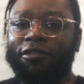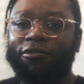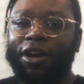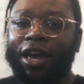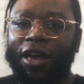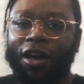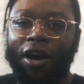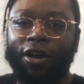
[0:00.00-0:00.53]

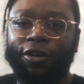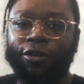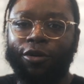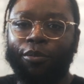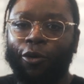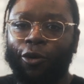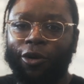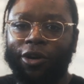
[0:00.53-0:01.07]
rate on your
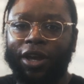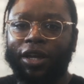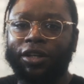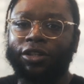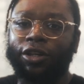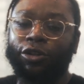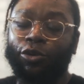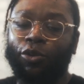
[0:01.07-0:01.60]
mortgage,
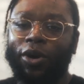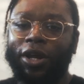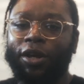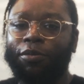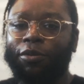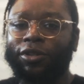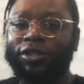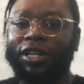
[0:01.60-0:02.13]
a
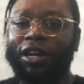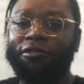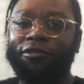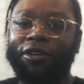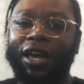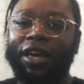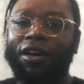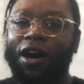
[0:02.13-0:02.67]
20%
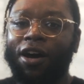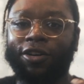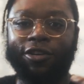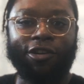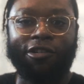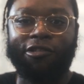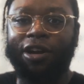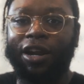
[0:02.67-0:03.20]
rate on your
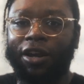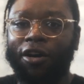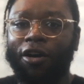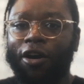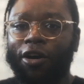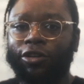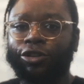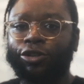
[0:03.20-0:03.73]
credit
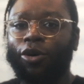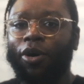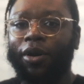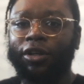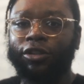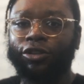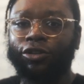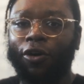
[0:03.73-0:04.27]
card, so on
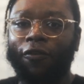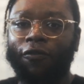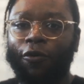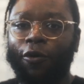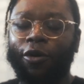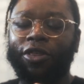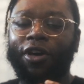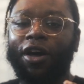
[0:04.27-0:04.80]
and so
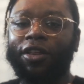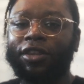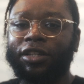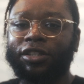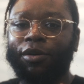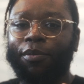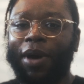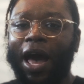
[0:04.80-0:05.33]
forth on this
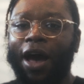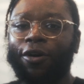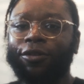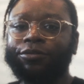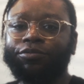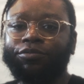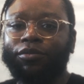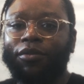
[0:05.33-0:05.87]
amount.
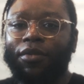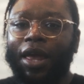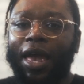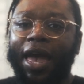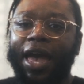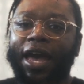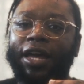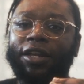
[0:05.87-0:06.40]

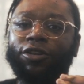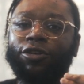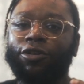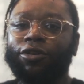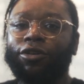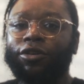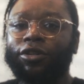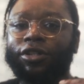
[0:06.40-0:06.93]
And
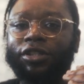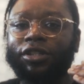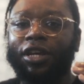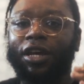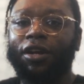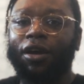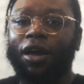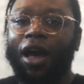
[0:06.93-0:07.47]
you're just
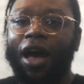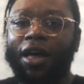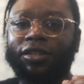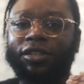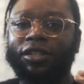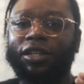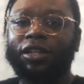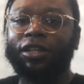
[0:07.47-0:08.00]
gonna
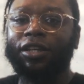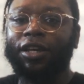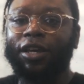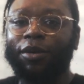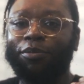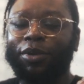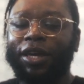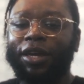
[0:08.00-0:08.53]
constantly
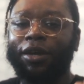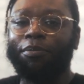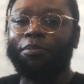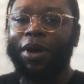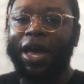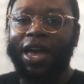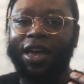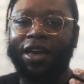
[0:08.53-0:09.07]
be
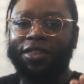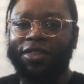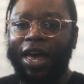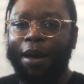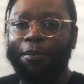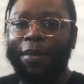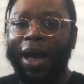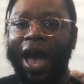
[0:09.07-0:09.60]
paying
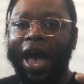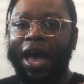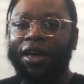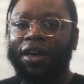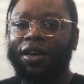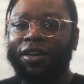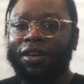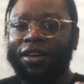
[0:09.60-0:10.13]
that
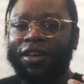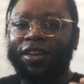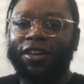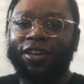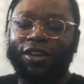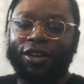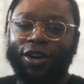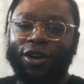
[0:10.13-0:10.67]
back,
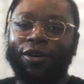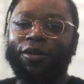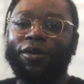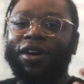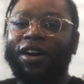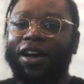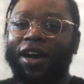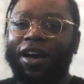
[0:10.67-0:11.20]
you know,
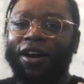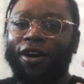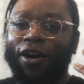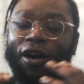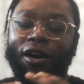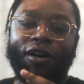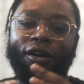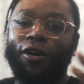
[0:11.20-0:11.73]

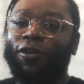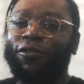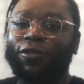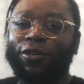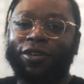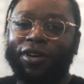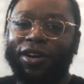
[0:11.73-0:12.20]
over